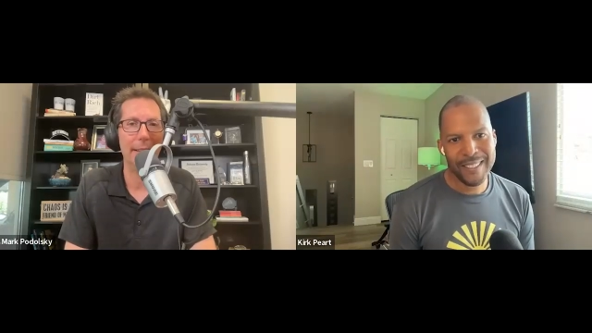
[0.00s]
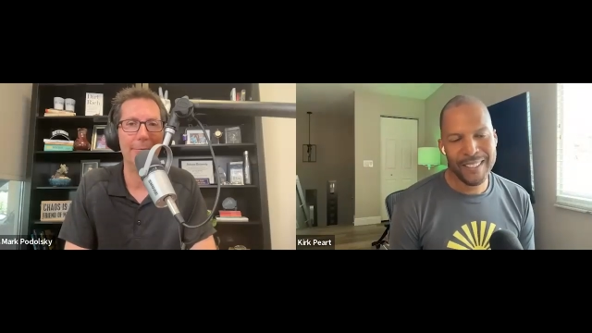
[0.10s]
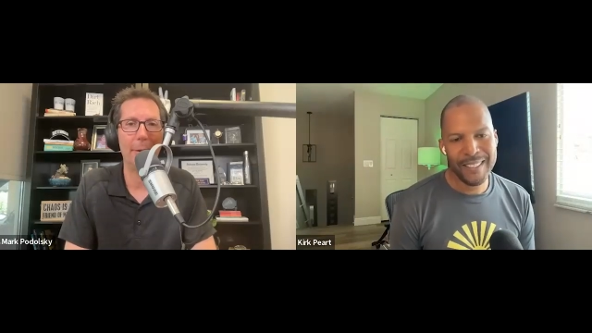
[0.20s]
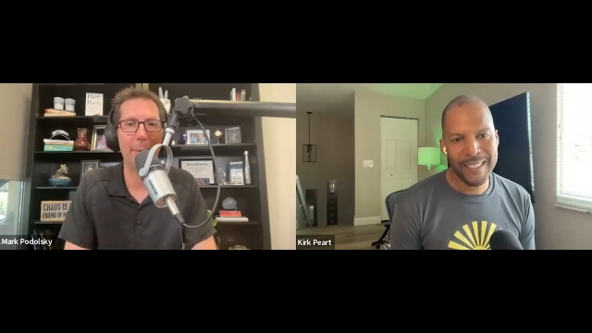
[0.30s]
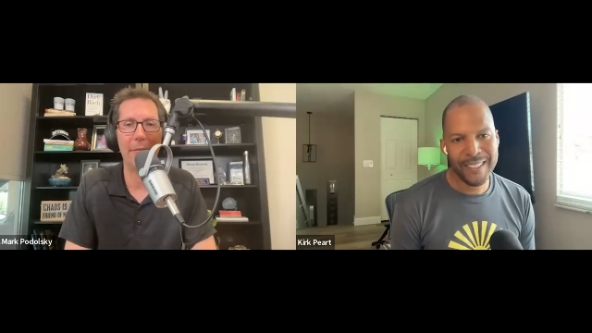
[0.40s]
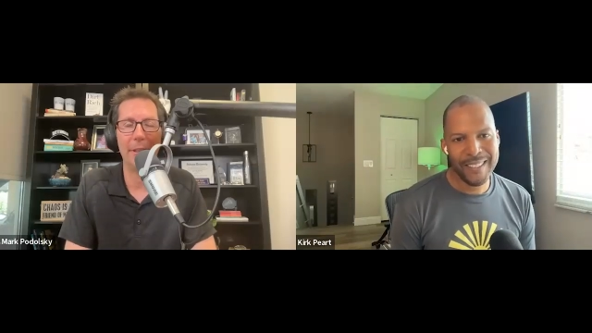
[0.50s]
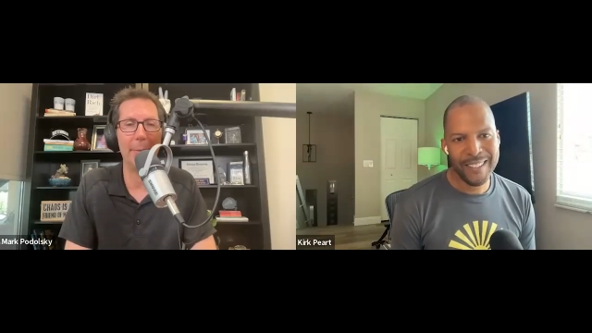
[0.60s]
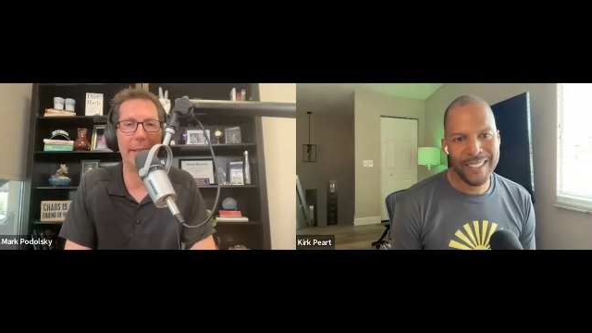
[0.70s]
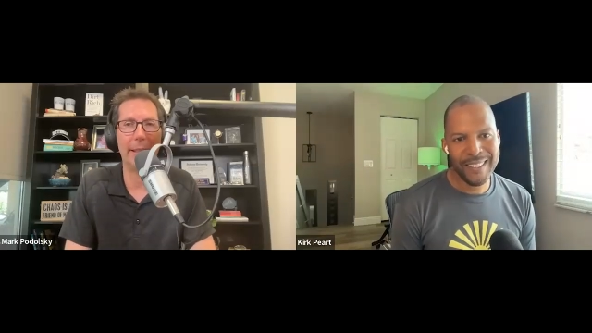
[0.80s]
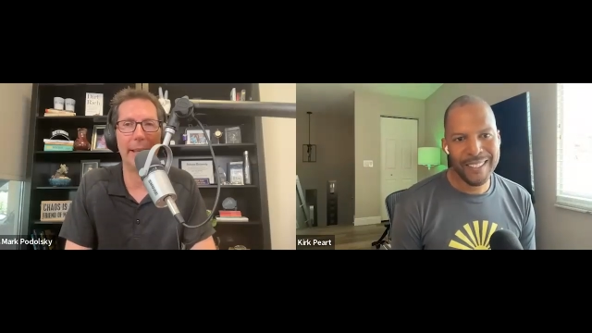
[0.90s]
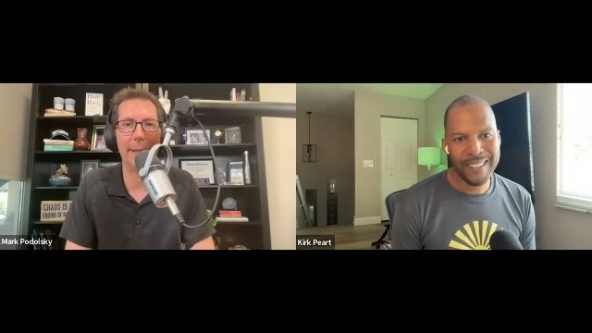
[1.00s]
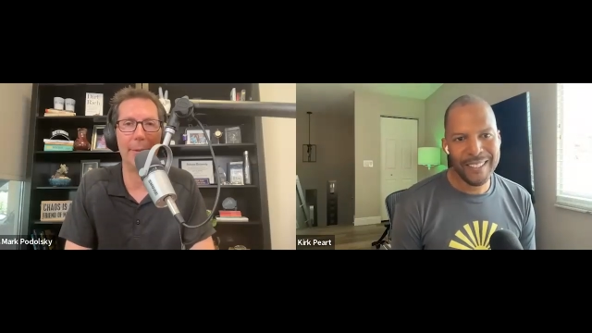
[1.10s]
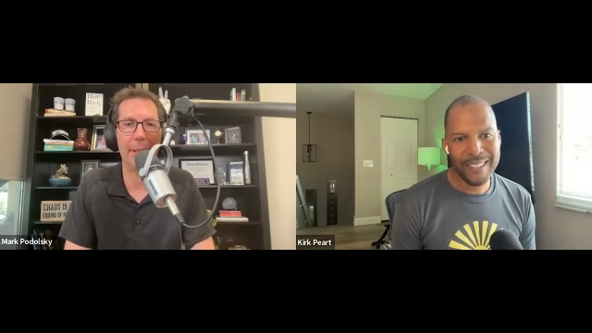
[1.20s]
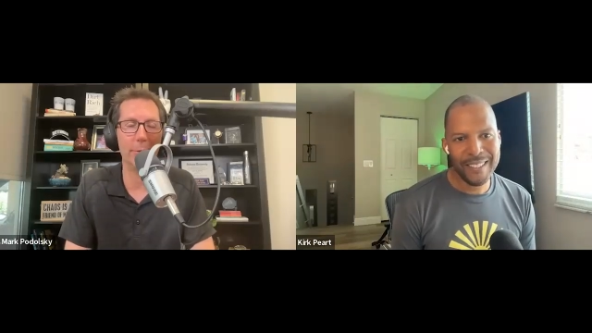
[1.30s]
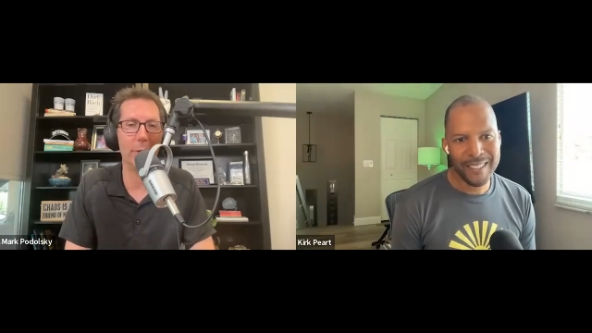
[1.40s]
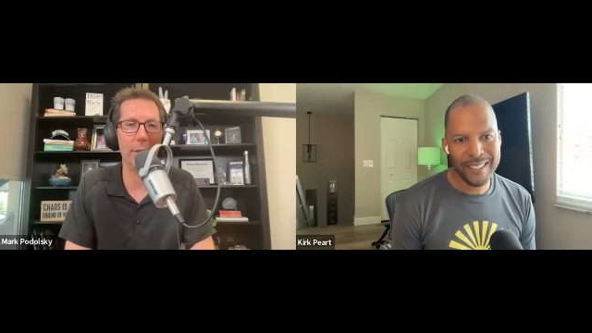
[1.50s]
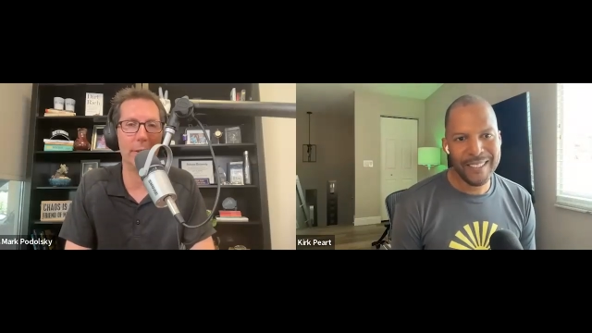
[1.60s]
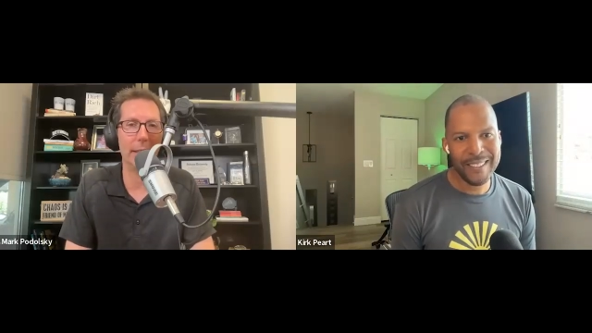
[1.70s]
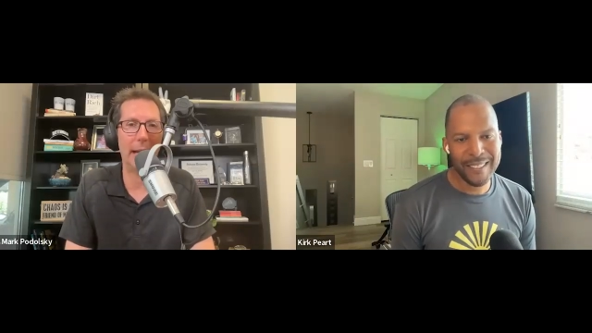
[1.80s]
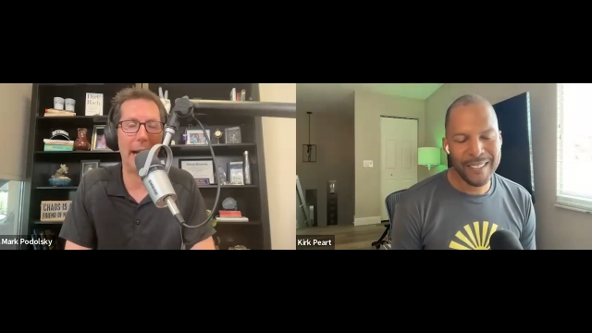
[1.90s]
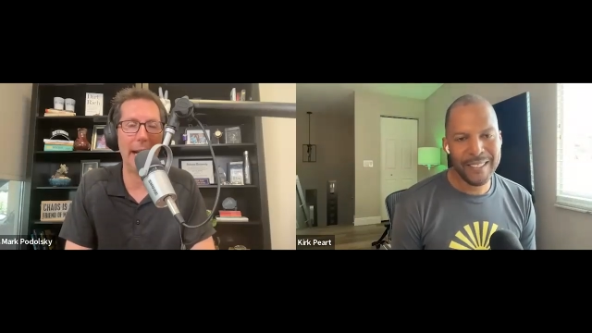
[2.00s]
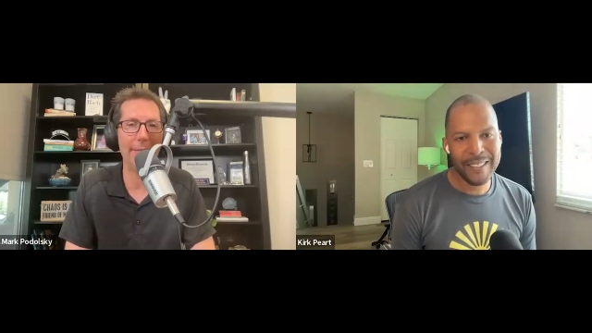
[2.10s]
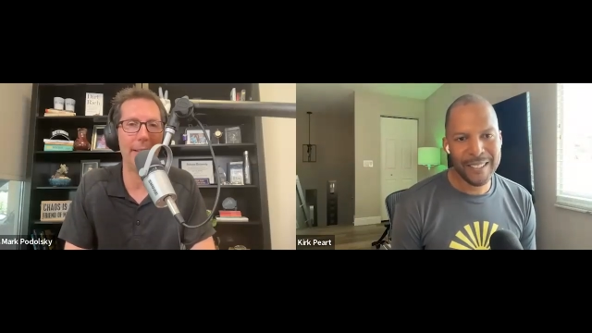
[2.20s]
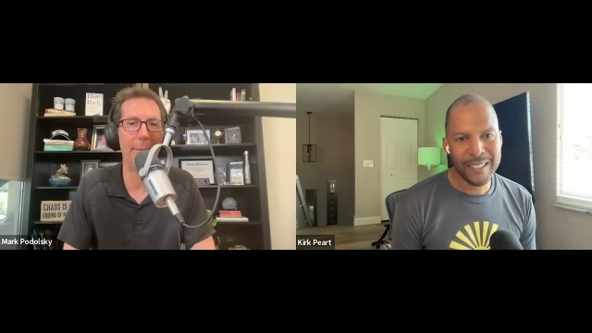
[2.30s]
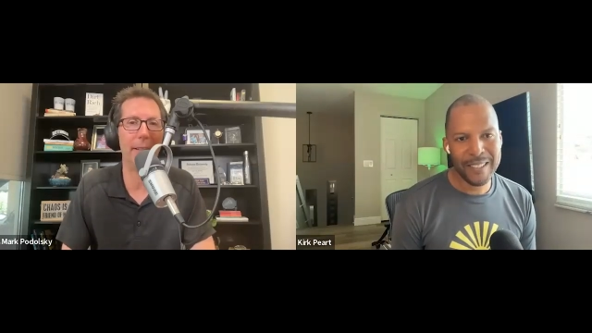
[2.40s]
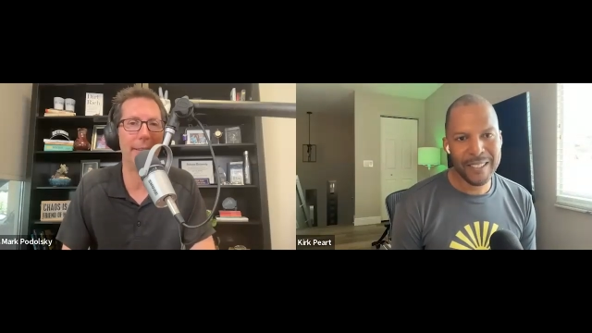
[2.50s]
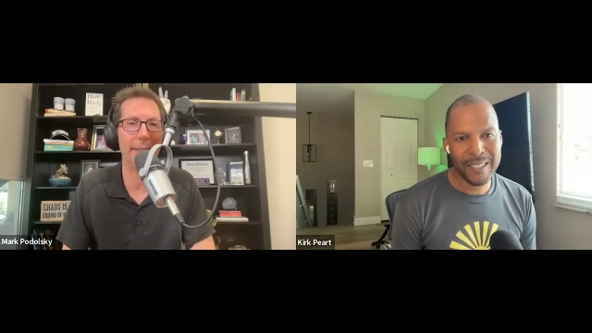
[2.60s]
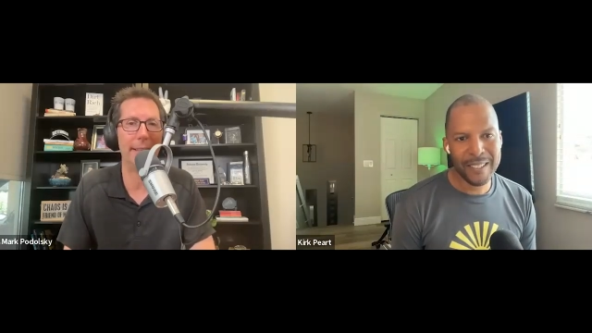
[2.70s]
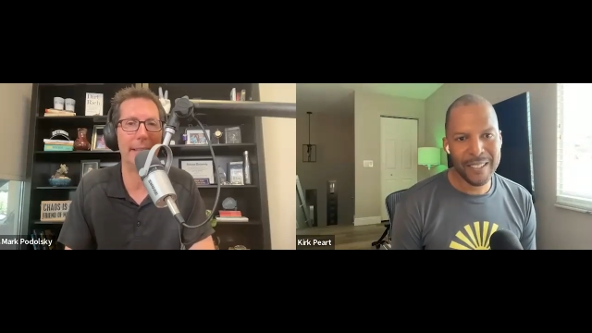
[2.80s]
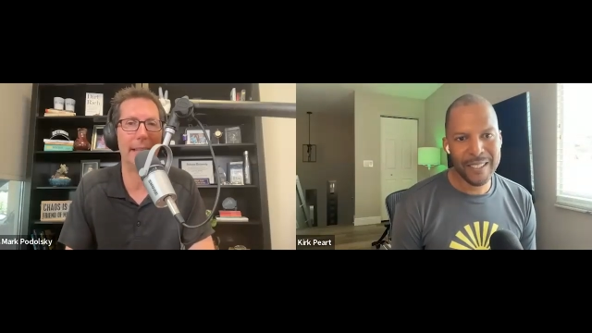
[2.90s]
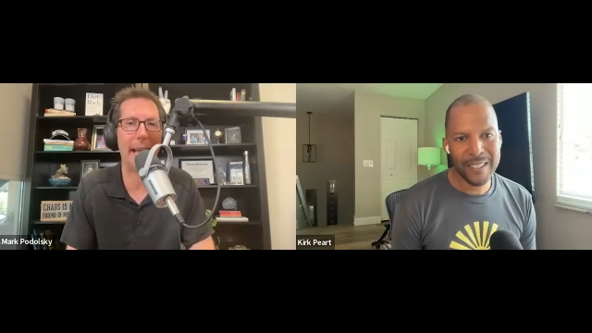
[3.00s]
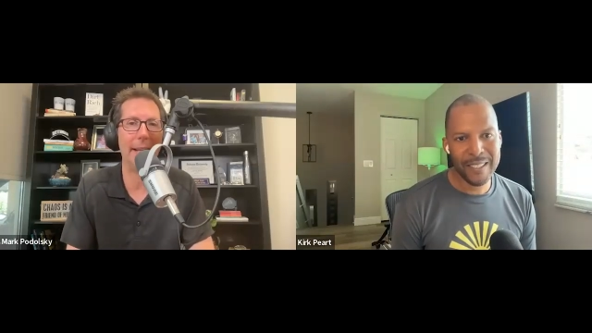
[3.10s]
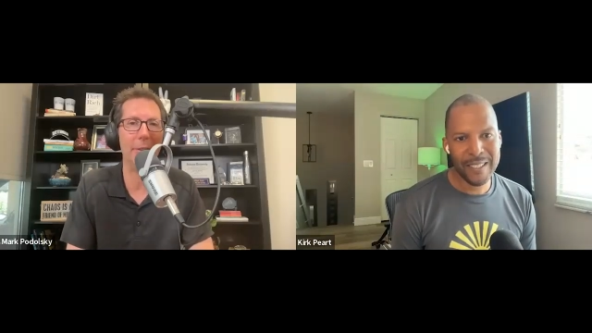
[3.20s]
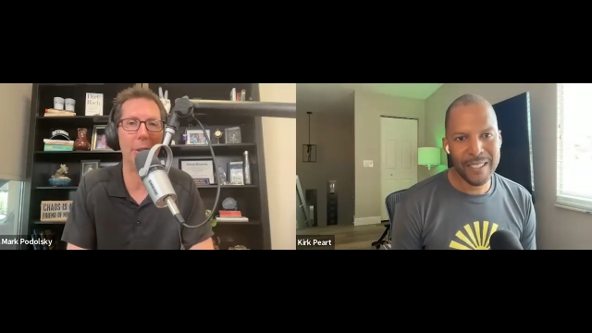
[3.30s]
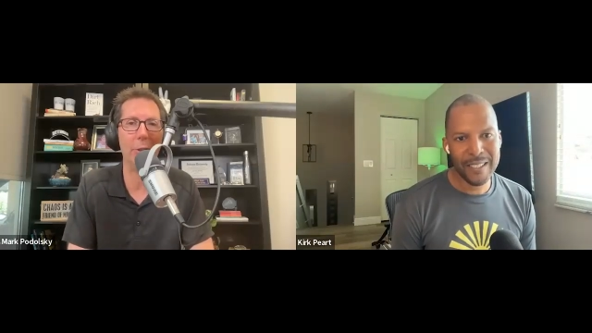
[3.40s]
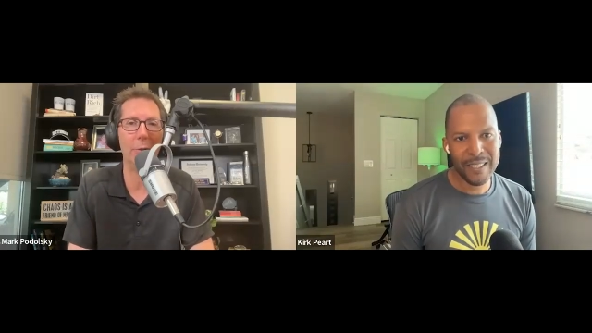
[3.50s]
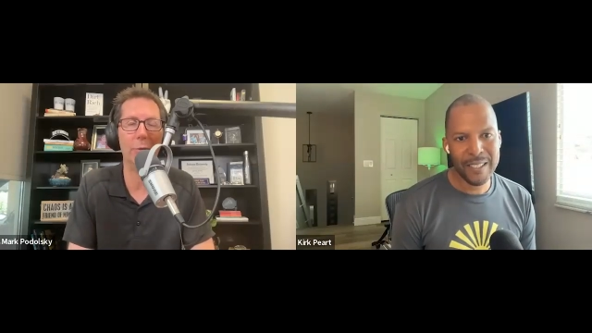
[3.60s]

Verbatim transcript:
Speaker 1: from the very beginning, because what I typically see is that as you